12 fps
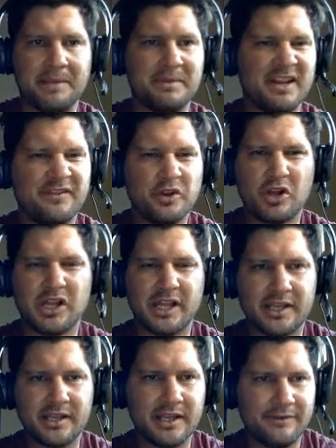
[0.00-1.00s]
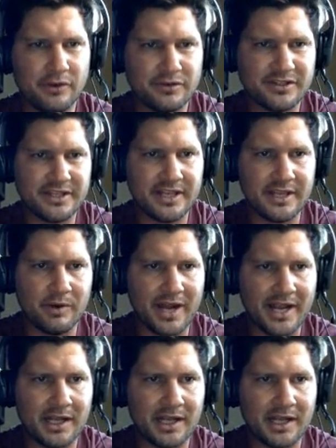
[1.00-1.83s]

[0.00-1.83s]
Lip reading: I mean, if you see when I